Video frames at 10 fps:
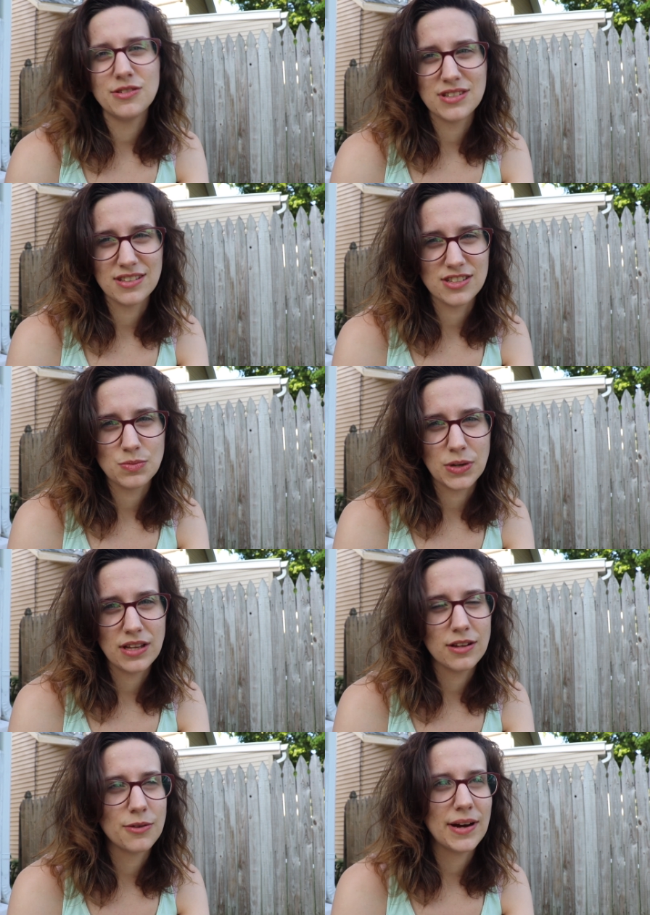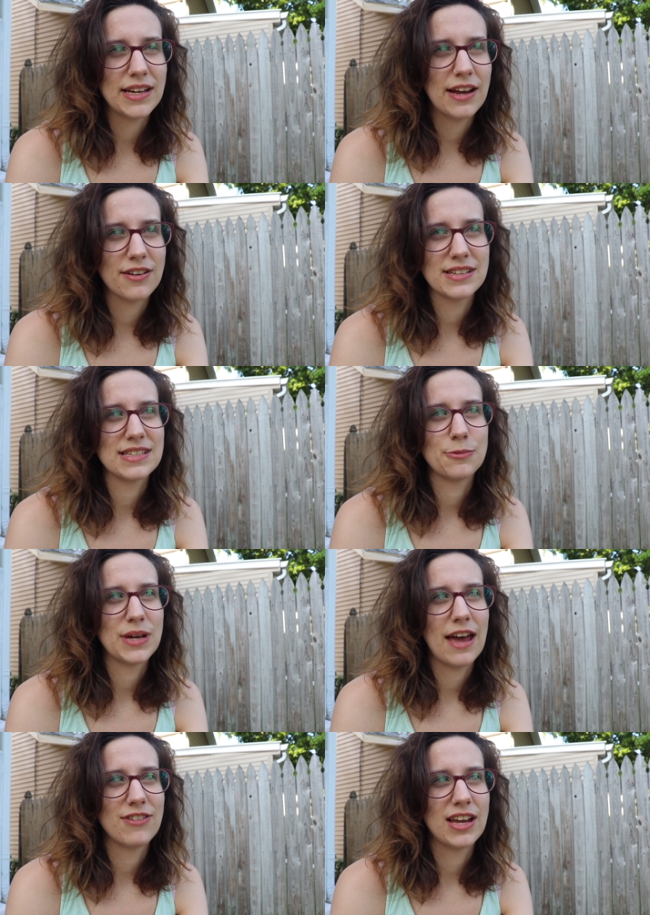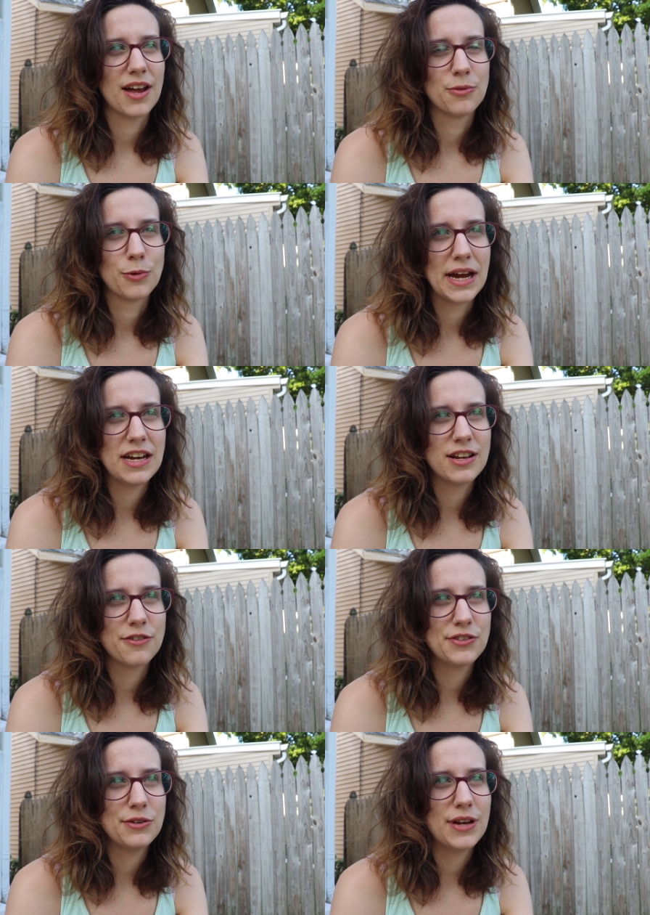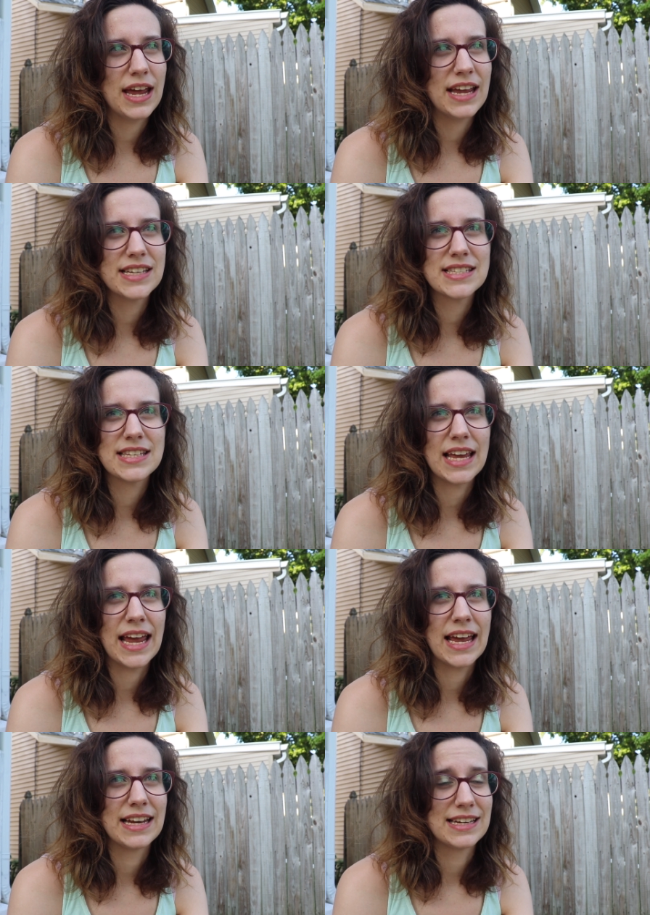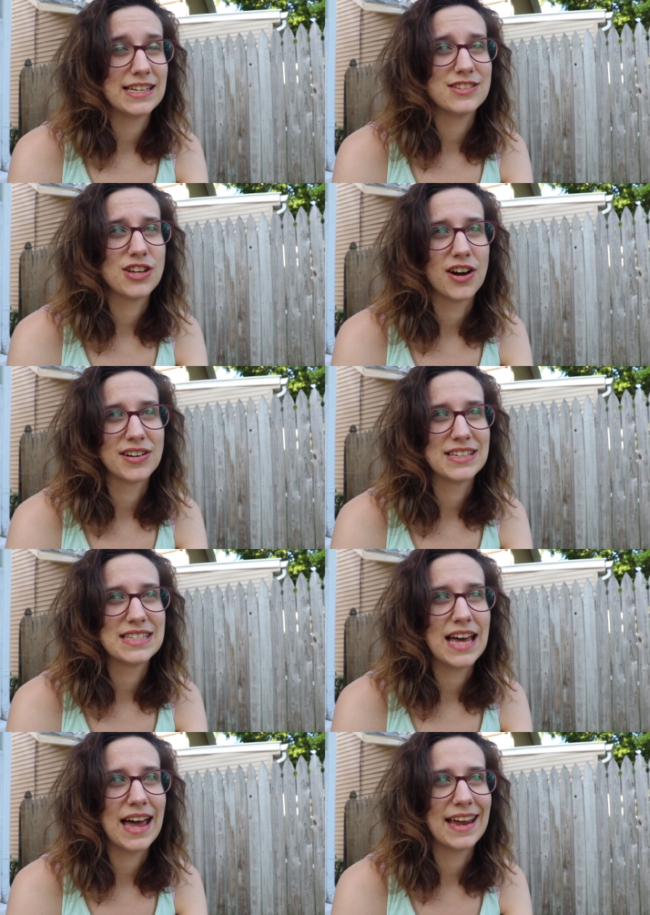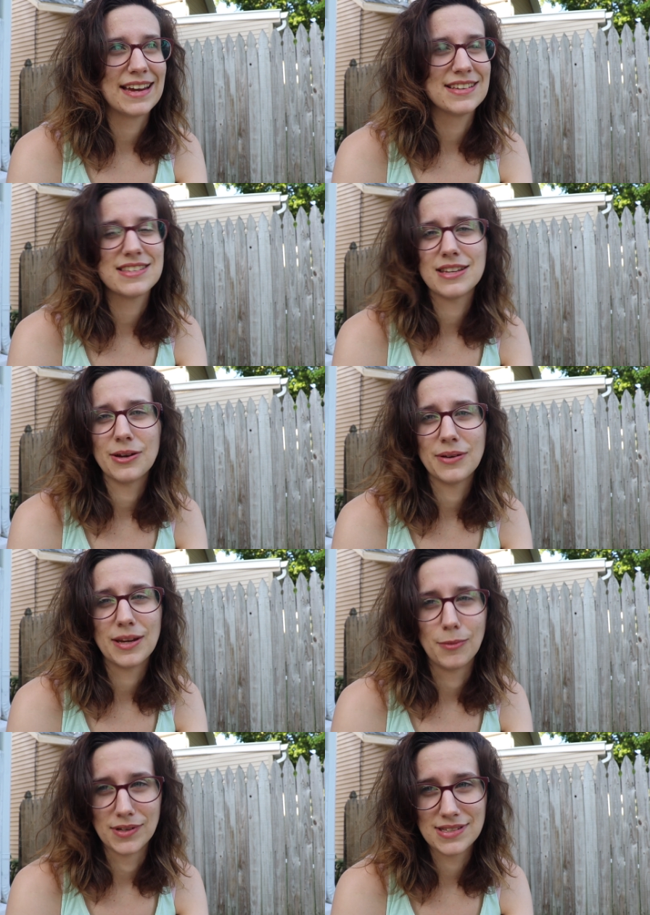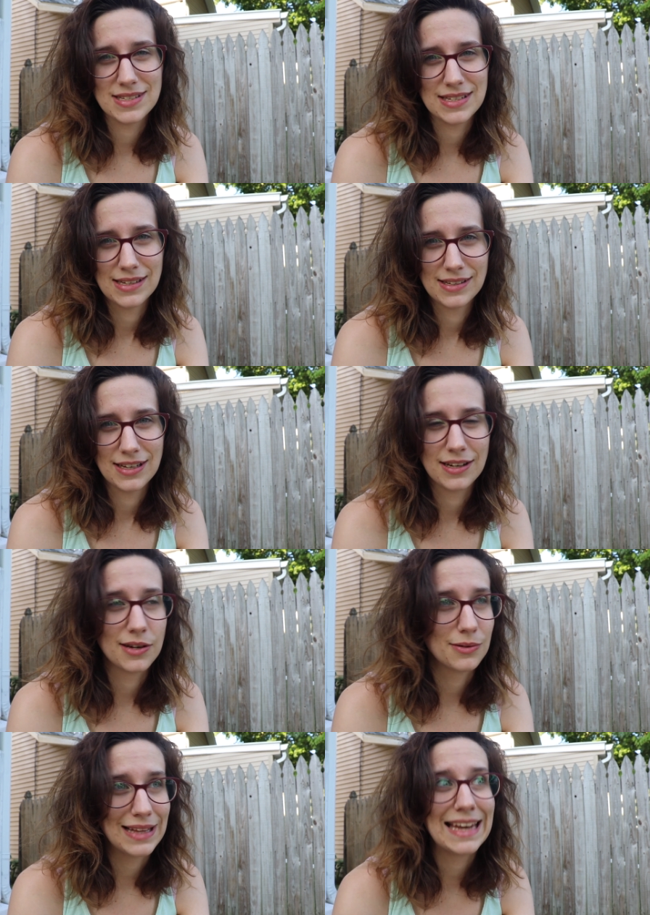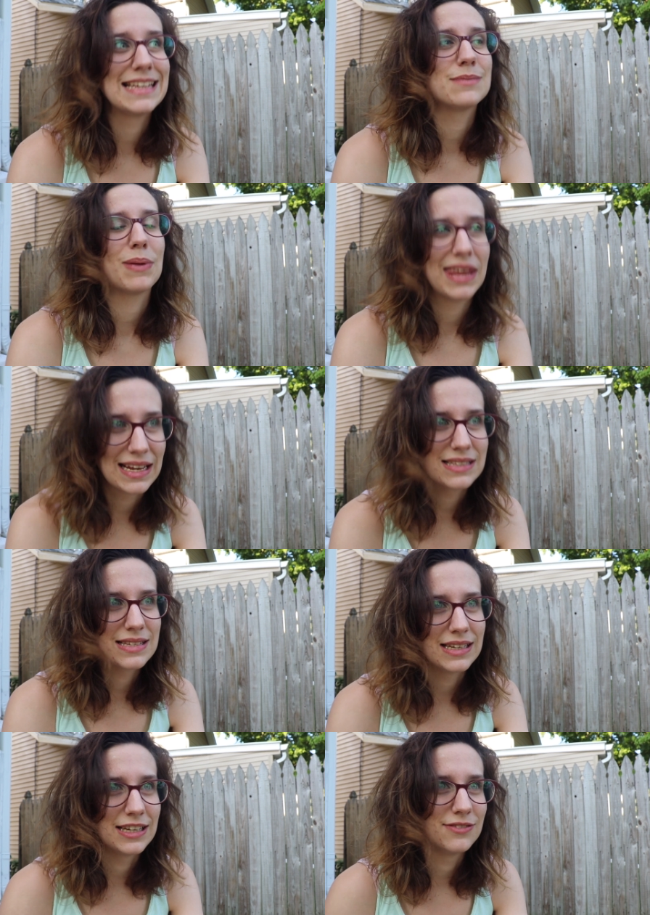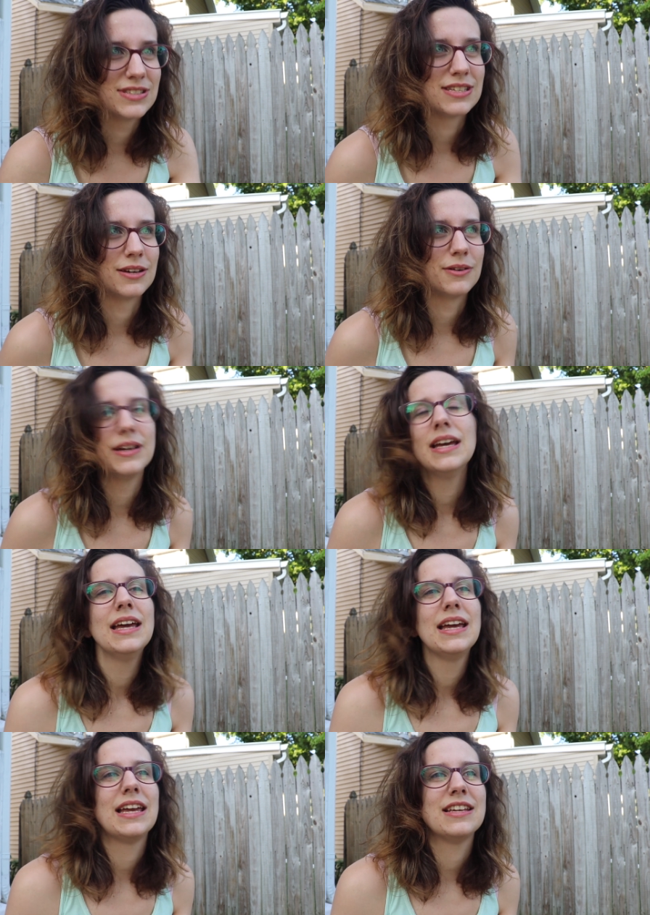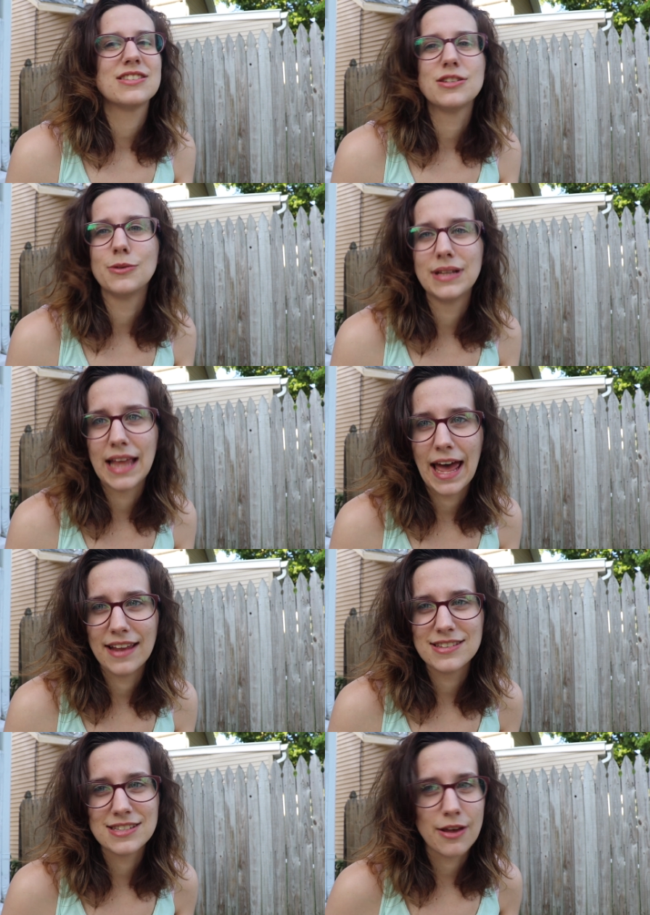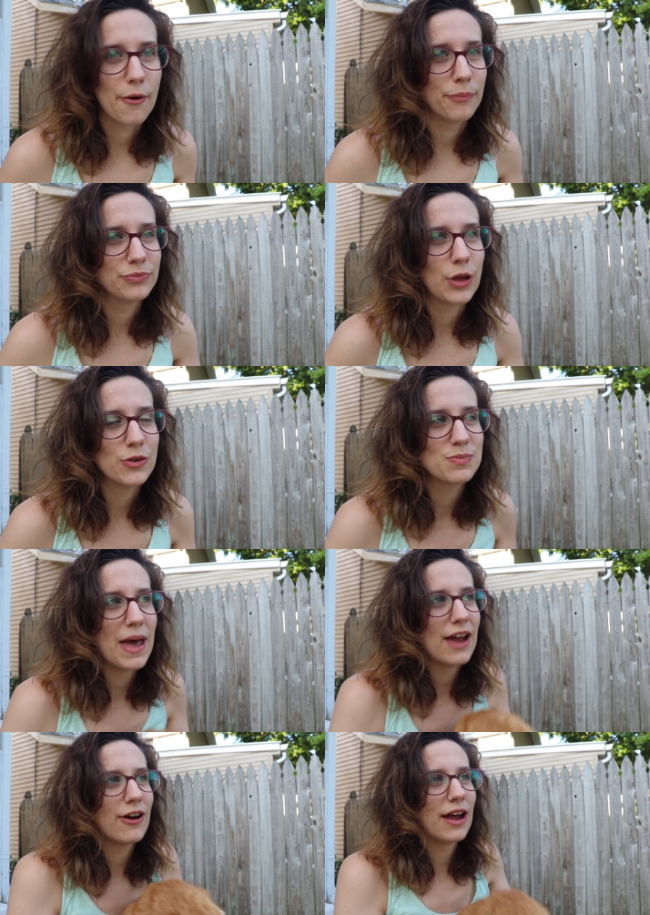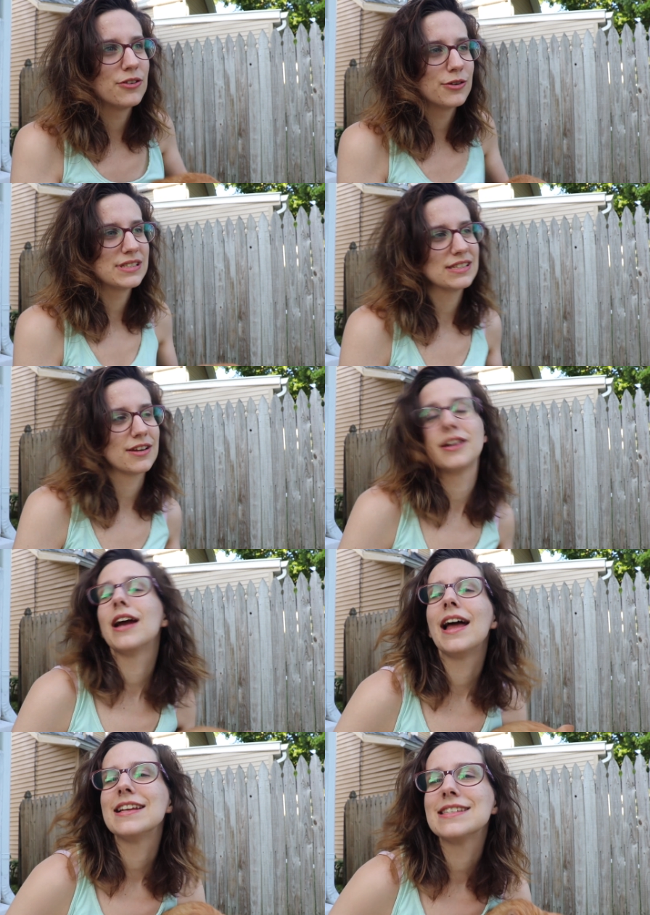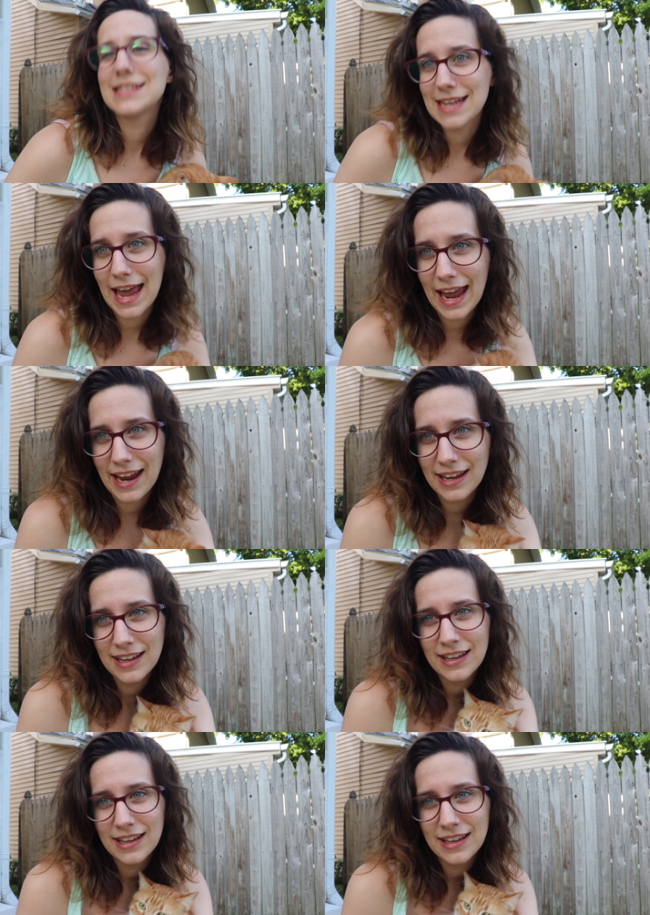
using the sprinkler right now because we haven't gotten rain in a few days and his yard is dying, so he wants to, you know, let his plants live, so he's doing that. So those background noises are gonna stay